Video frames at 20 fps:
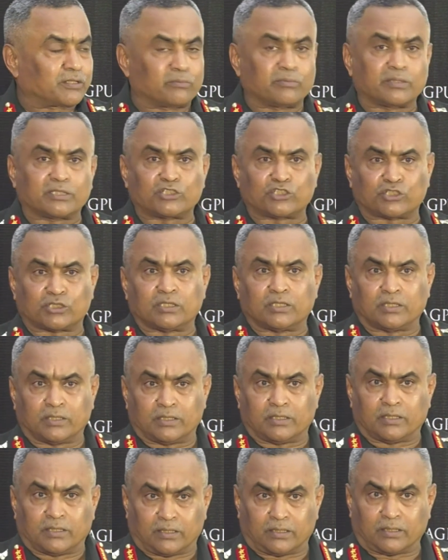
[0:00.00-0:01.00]
which
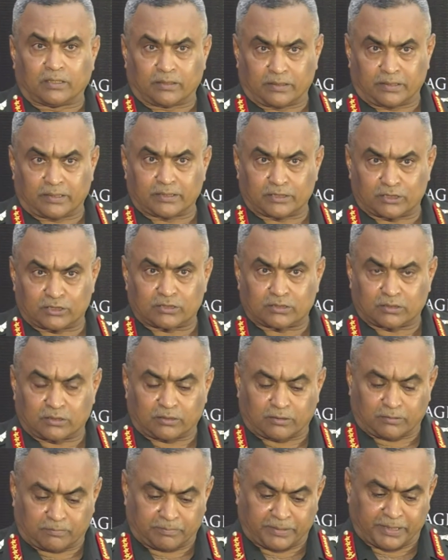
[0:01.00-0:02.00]
is
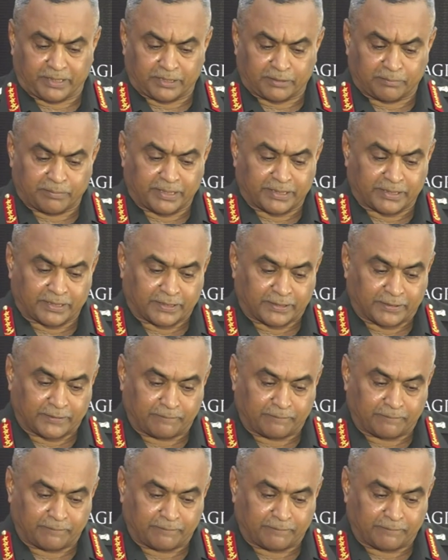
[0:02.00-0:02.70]
being debated.